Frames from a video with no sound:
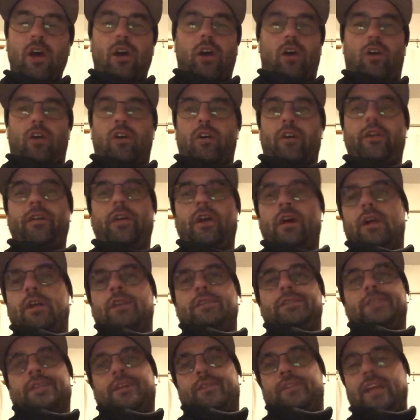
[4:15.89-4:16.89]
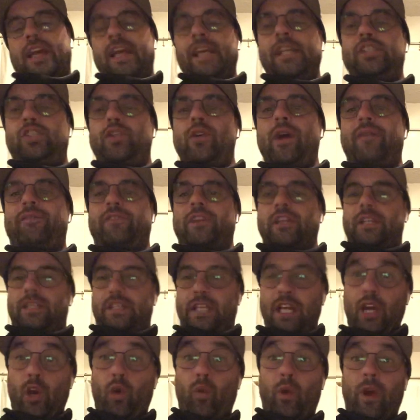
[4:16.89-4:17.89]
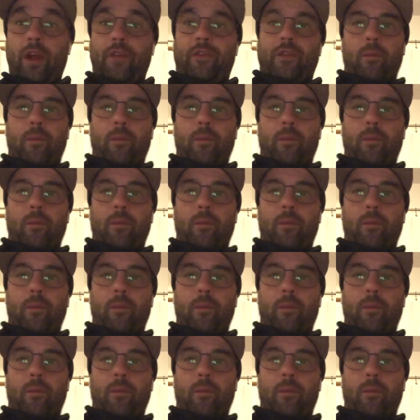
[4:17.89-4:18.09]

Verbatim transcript: on the things you have to deal with,